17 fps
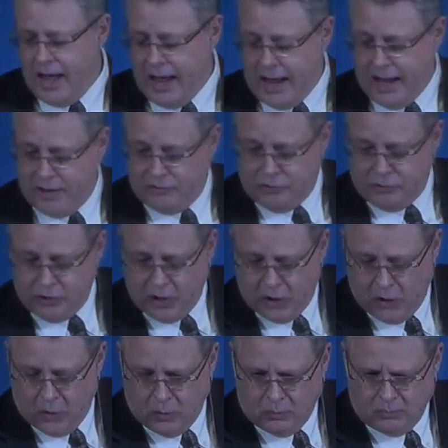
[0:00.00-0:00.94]
And
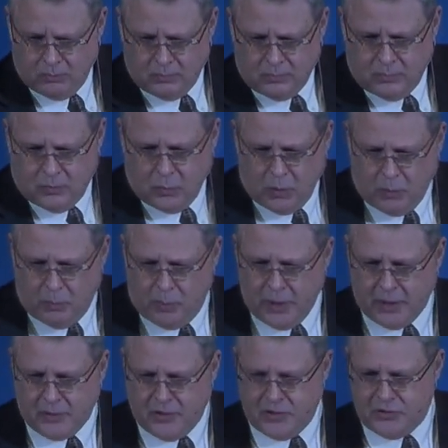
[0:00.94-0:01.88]
so, we'll
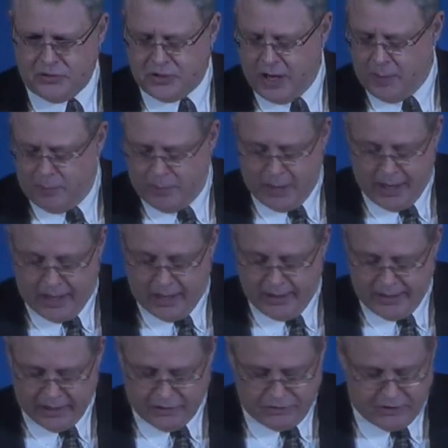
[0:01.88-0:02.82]
pick this up uh,
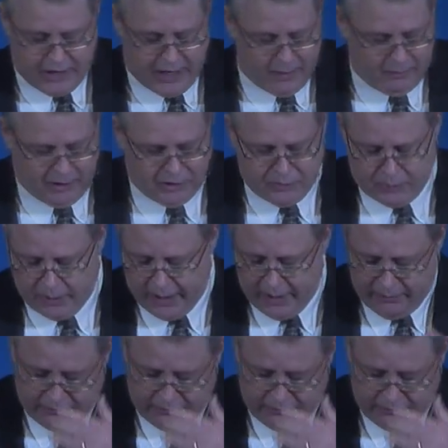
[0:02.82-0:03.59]
next time. Let's pray.